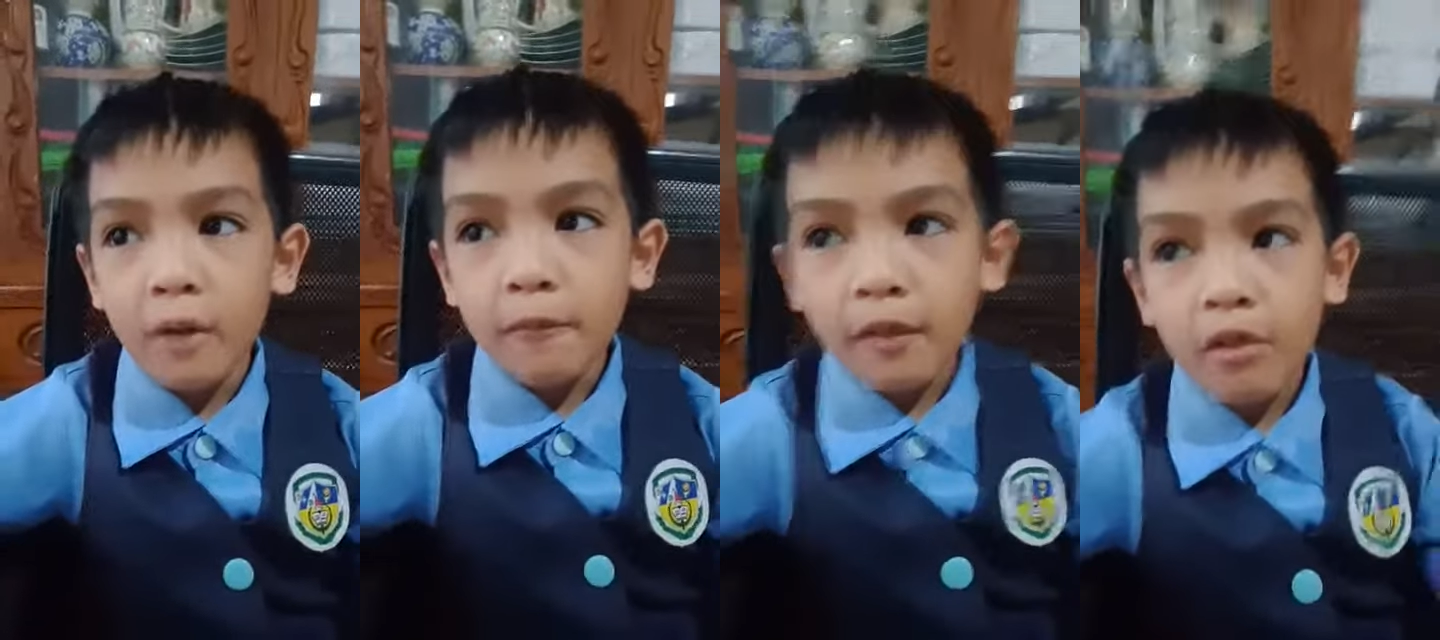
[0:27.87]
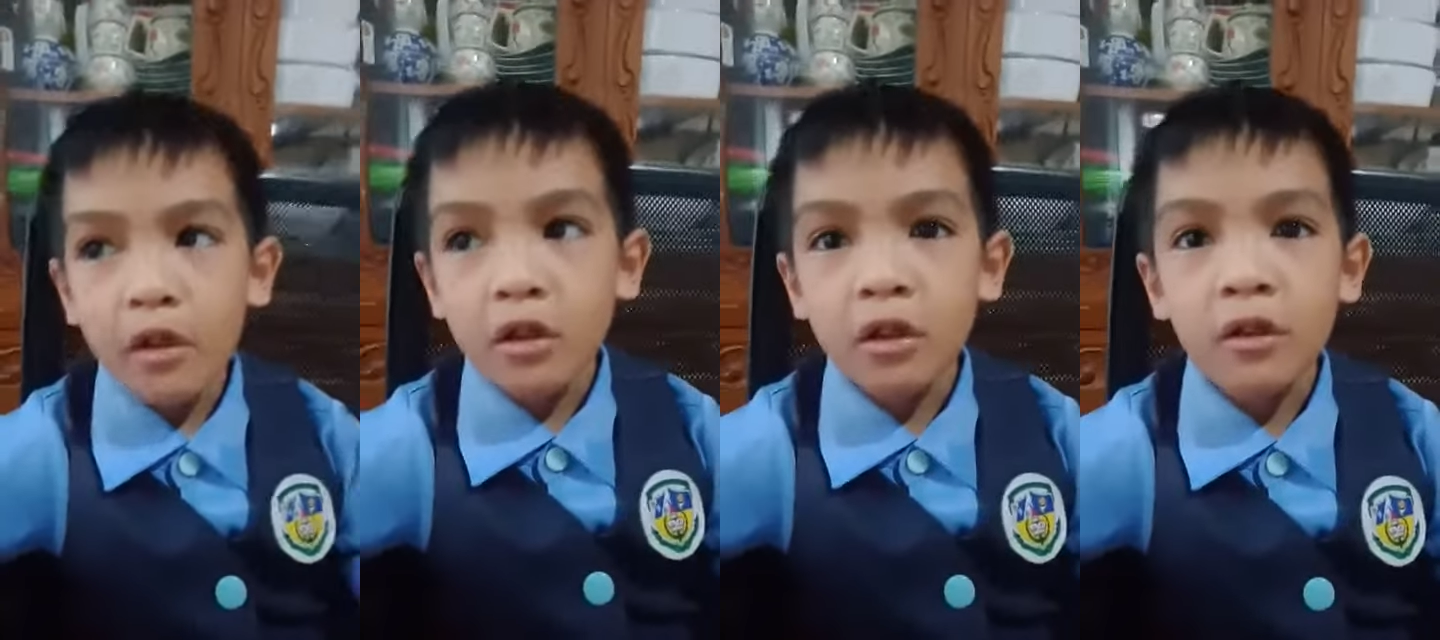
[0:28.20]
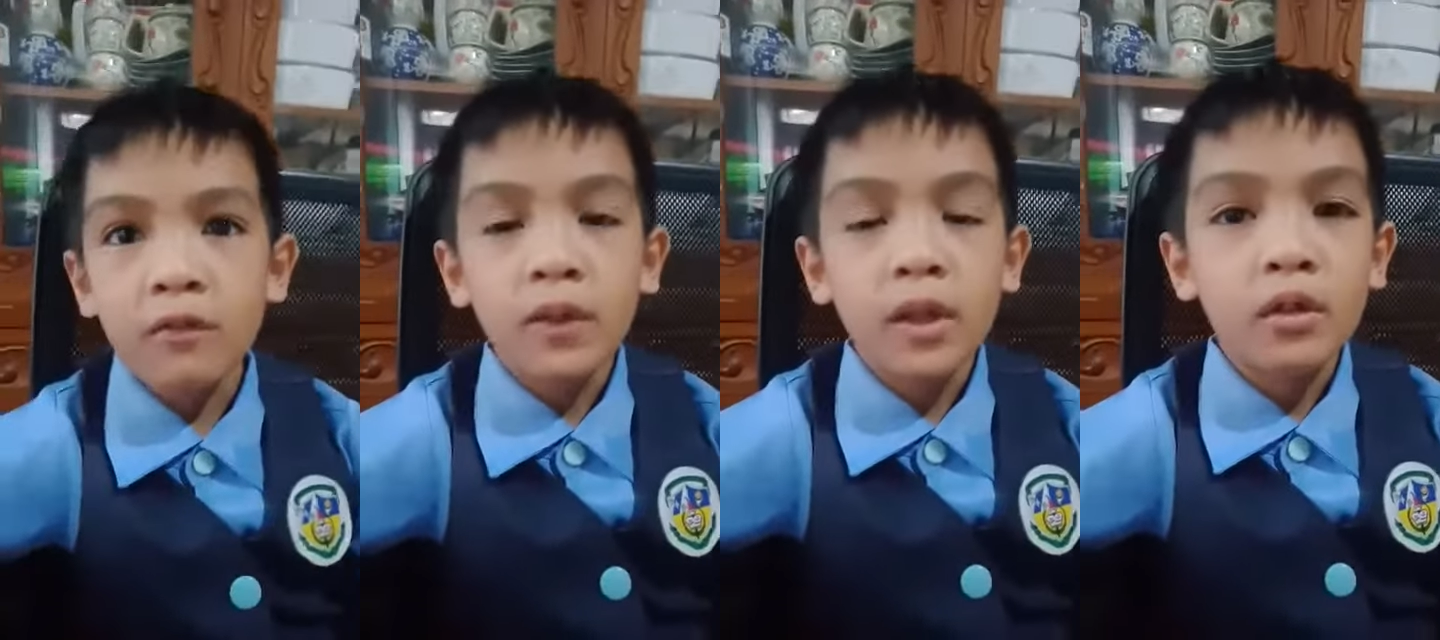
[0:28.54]
facility
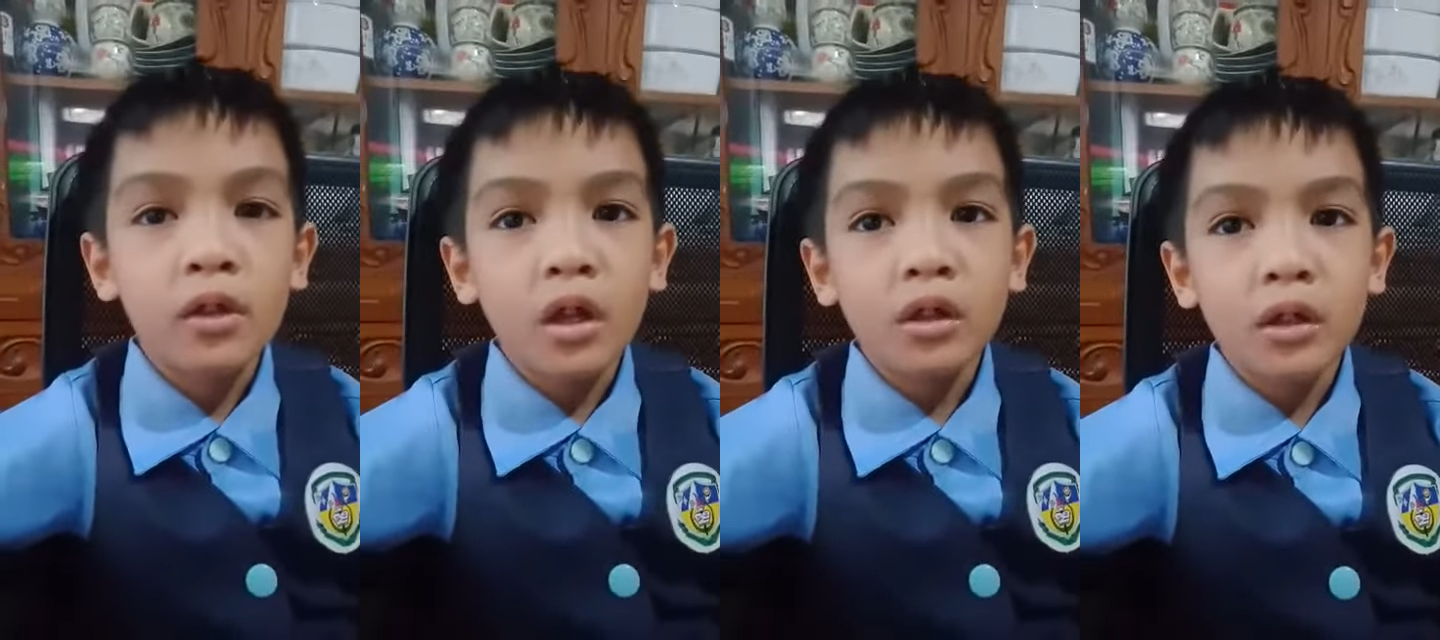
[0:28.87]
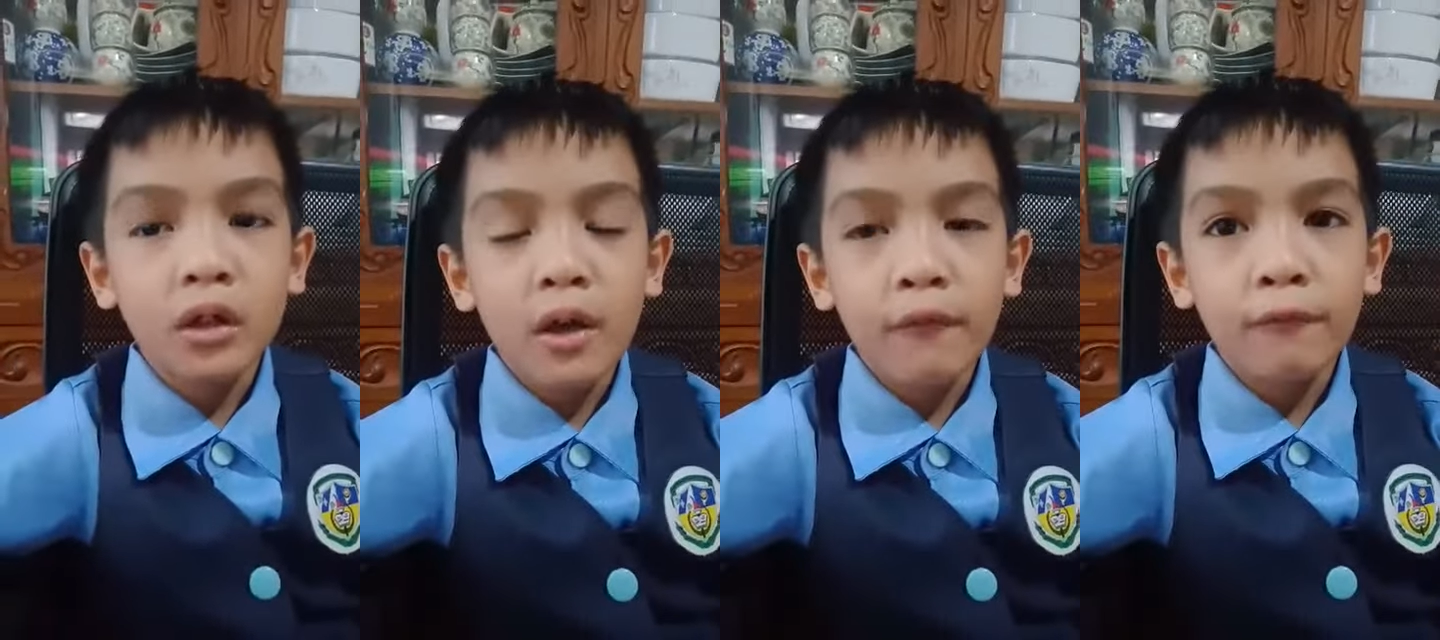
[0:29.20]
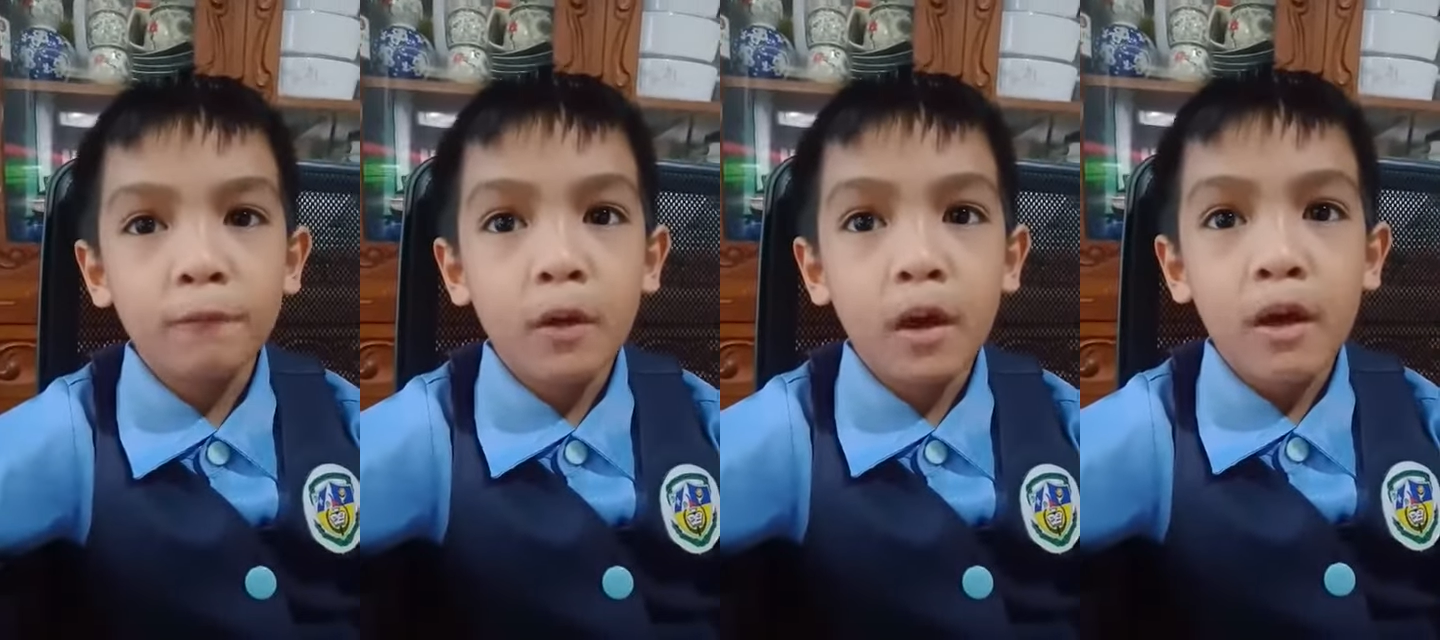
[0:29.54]
did not enough
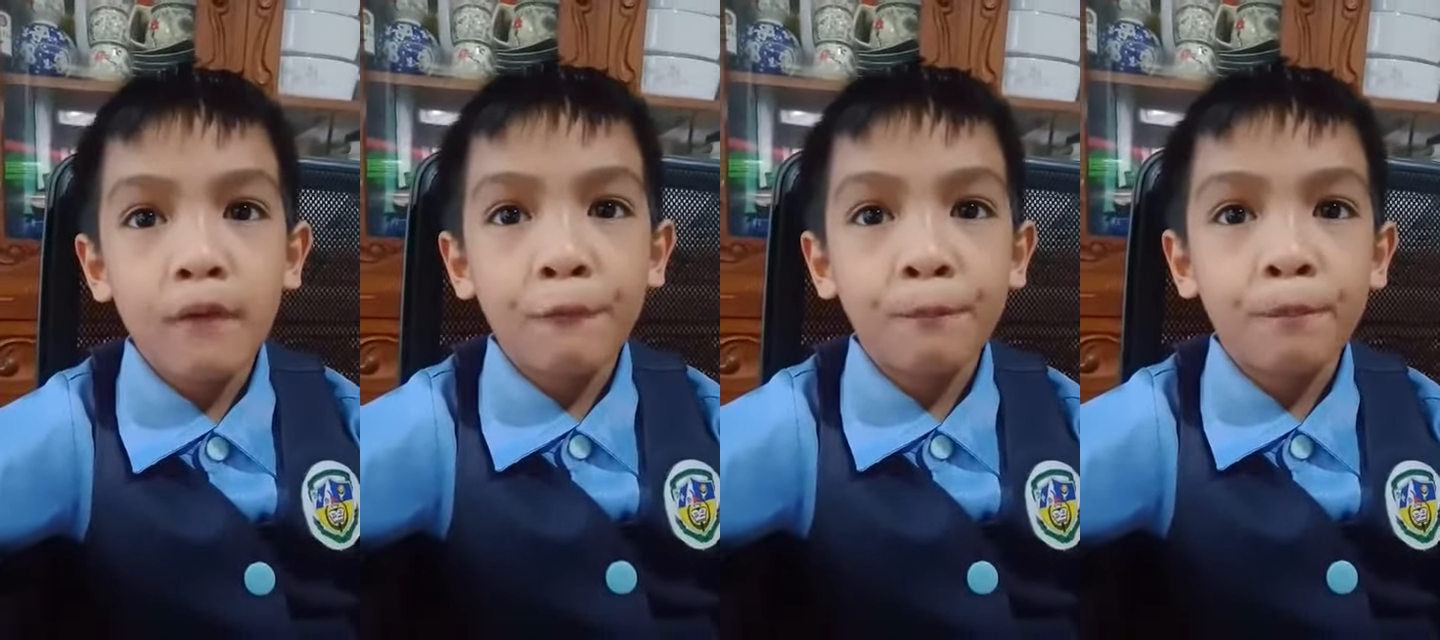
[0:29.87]
to have